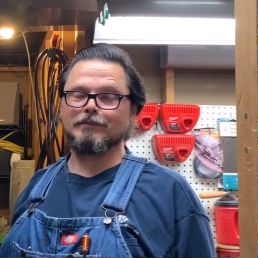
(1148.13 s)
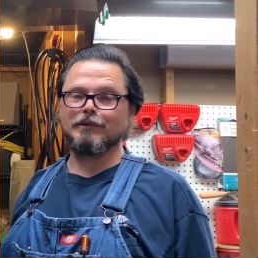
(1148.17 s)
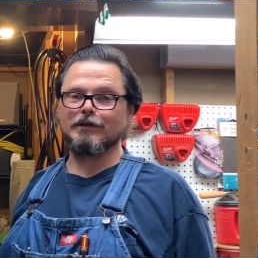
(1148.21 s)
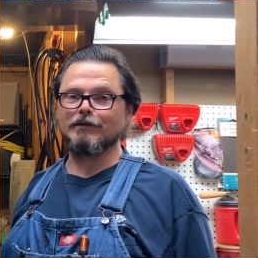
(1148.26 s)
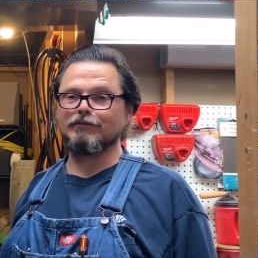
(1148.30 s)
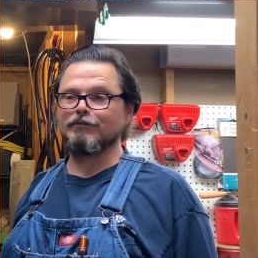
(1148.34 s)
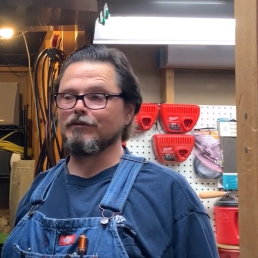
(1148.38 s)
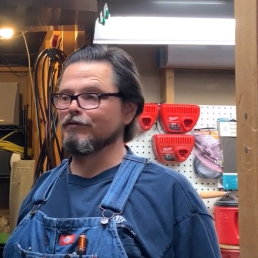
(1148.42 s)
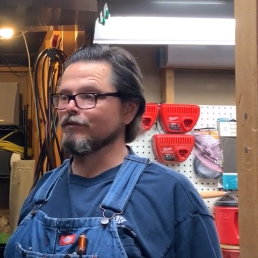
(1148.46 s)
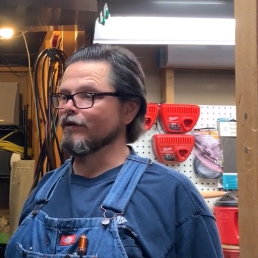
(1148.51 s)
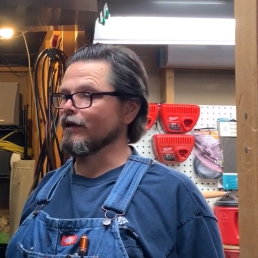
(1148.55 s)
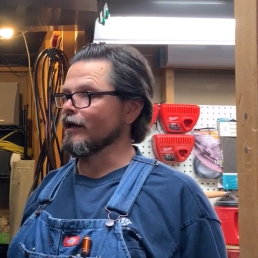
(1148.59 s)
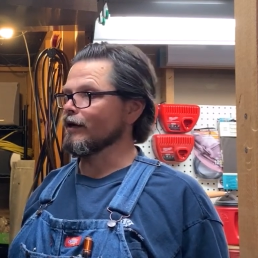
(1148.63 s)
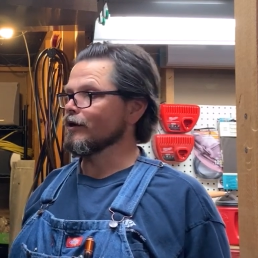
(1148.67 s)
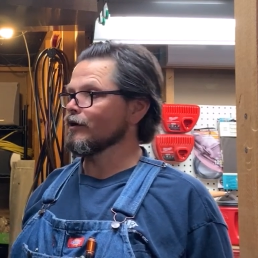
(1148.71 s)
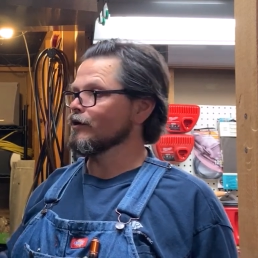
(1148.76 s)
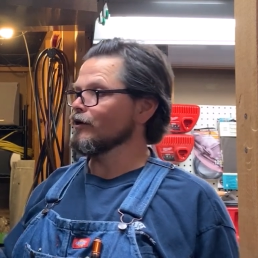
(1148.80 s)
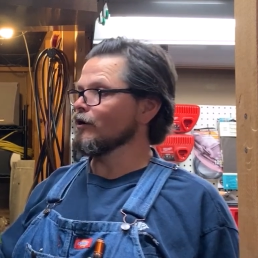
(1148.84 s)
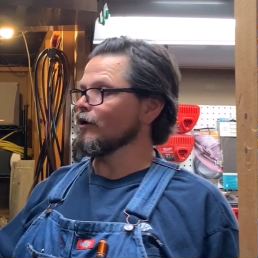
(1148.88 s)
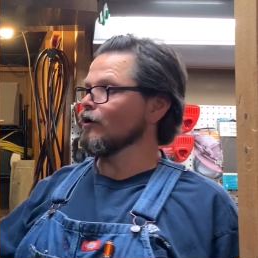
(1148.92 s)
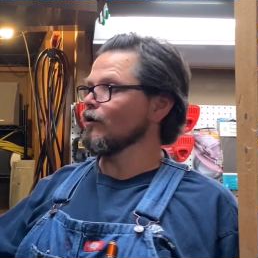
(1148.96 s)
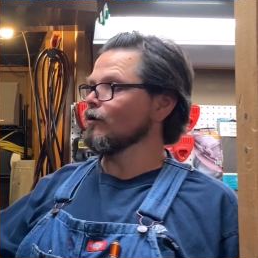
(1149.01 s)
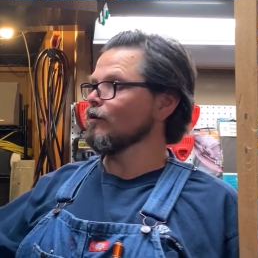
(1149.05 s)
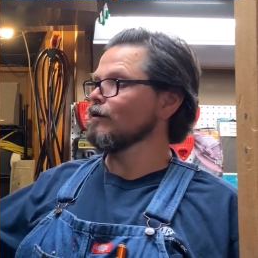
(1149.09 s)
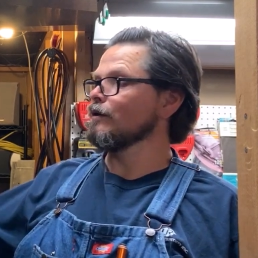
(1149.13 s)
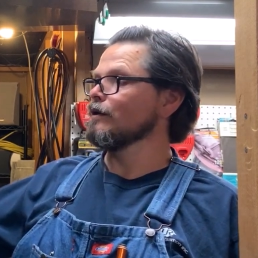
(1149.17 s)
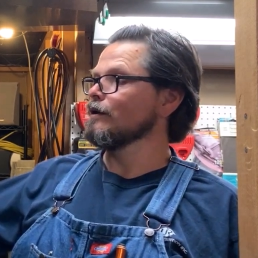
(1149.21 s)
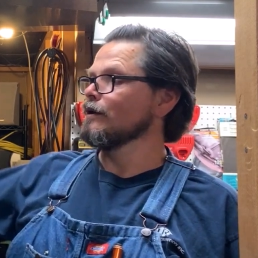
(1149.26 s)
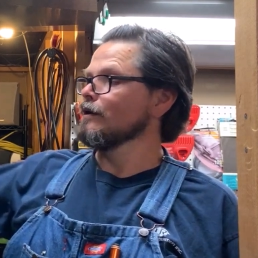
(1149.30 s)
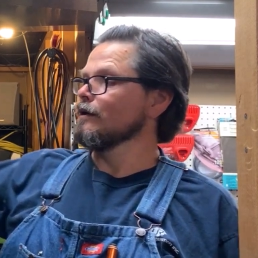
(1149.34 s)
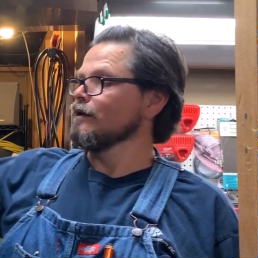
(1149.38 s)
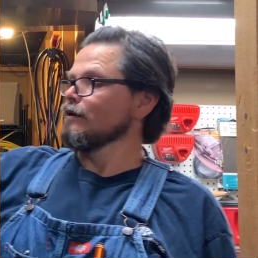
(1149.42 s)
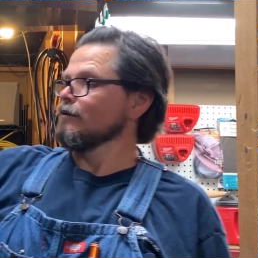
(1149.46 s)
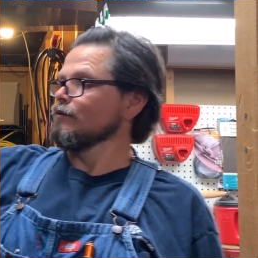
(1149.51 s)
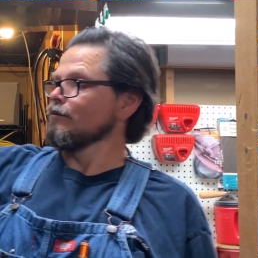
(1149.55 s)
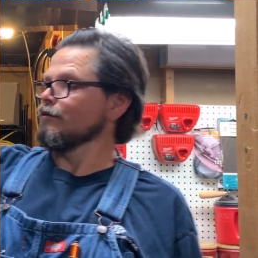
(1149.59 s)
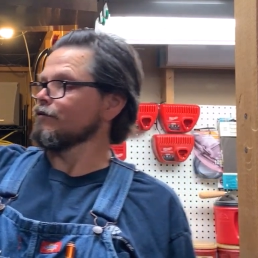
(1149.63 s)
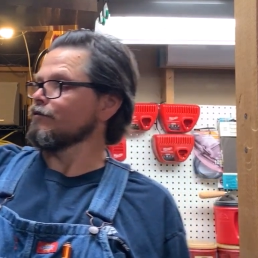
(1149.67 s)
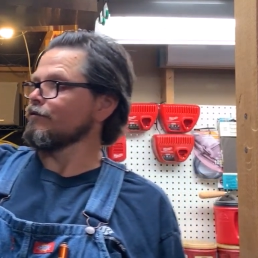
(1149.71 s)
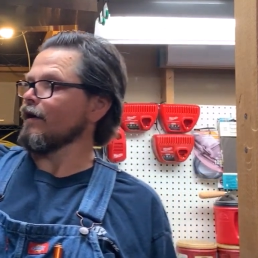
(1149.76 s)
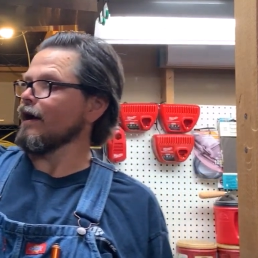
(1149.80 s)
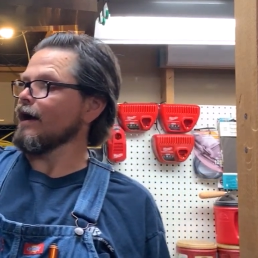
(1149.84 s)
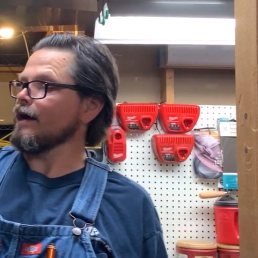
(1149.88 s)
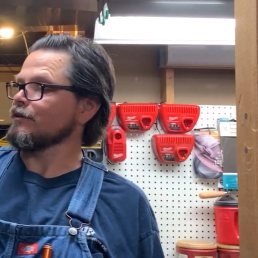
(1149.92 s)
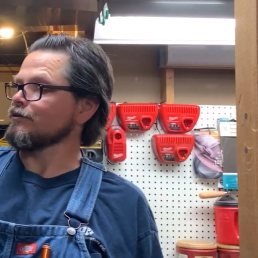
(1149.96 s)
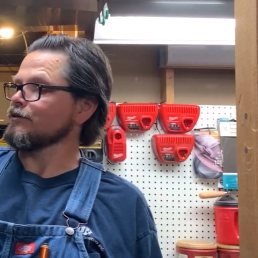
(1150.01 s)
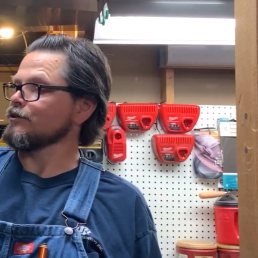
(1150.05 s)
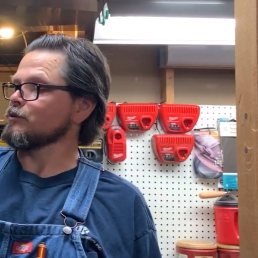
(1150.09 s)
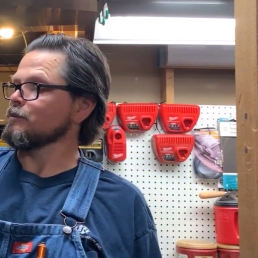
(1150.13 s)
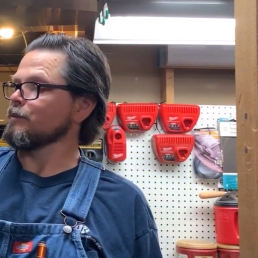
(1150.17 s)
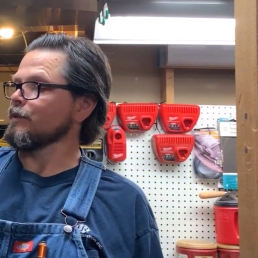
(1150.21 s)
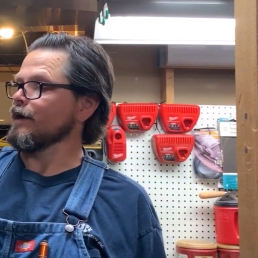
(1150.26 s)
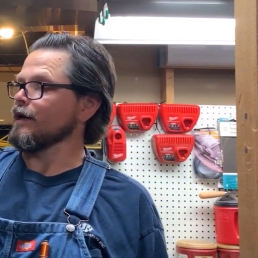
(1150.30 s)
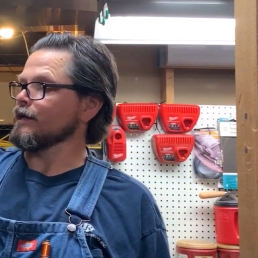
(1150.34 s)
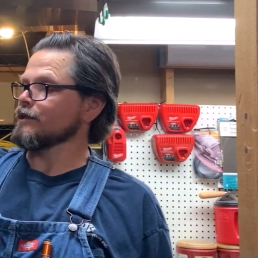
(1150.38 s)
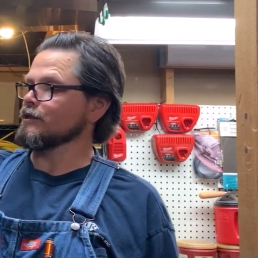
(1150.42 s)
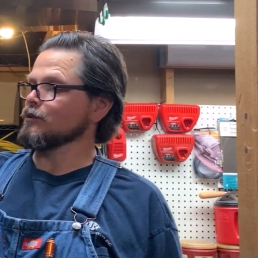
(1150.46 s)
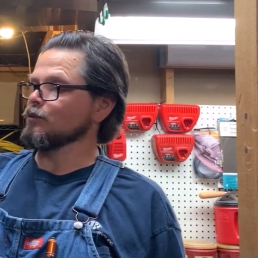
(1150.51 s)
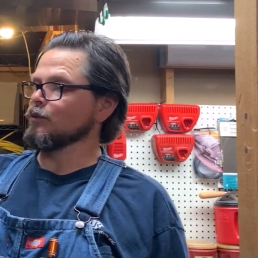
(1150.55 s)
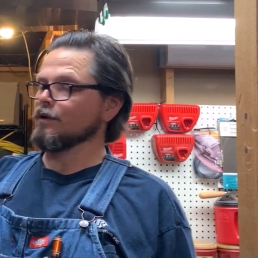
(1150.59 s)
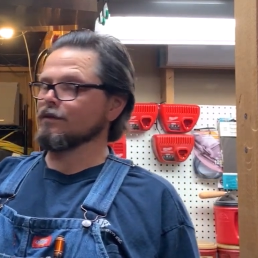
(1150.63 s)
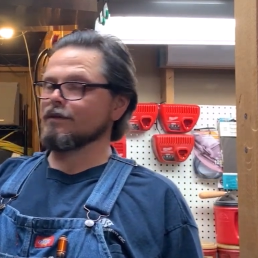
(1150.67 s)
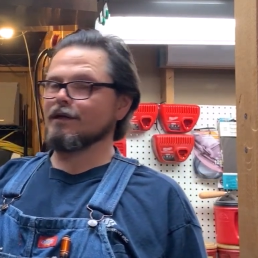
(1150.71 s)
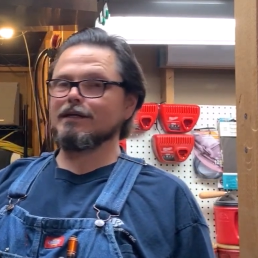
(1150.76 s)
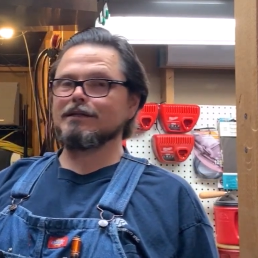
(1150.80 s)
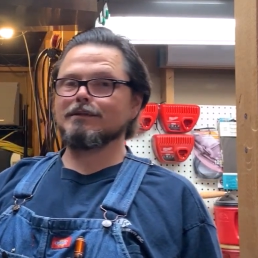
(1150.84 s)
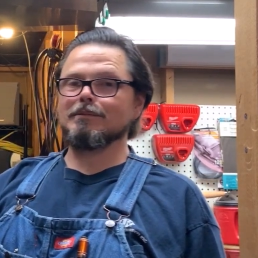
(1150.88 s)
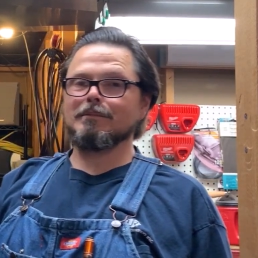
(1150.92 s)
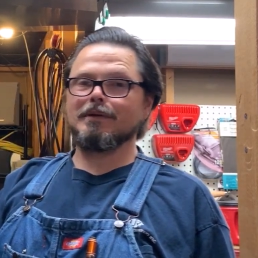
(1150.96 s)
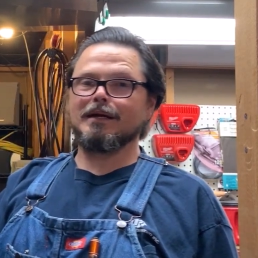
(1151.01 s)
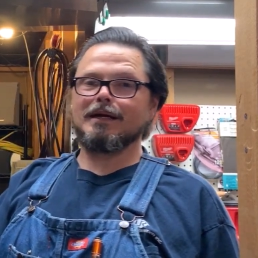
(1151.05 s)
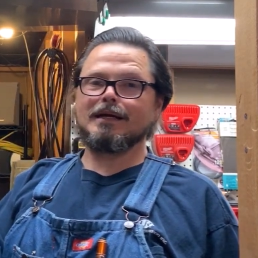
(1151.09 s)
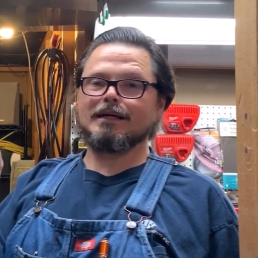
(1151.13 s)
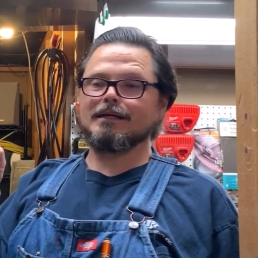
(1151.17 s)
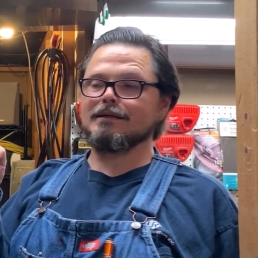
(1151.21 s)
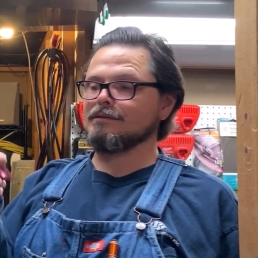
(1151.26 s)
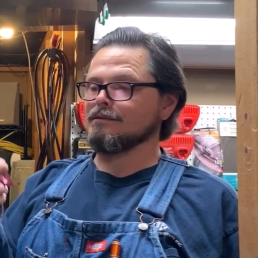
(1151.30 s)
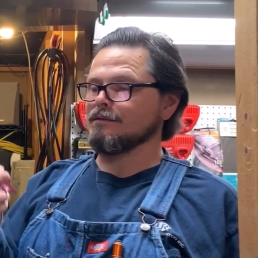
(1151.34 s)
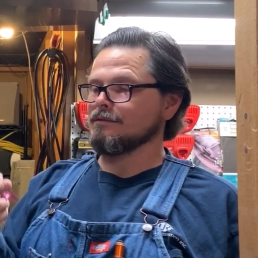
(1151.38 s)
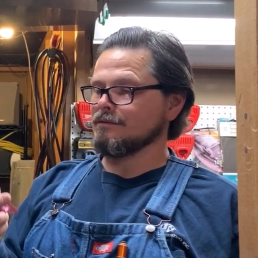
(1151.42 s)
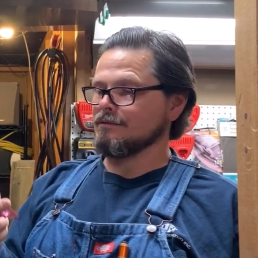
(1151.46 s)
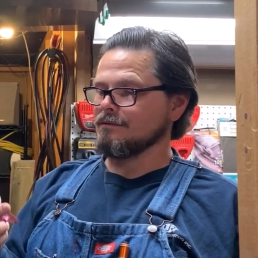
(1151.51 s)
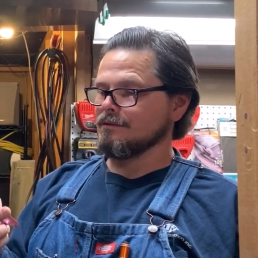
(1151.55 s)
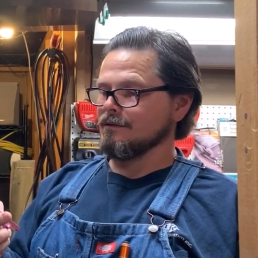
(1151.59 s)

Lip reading: But if you've got to go with factory specs and what they demand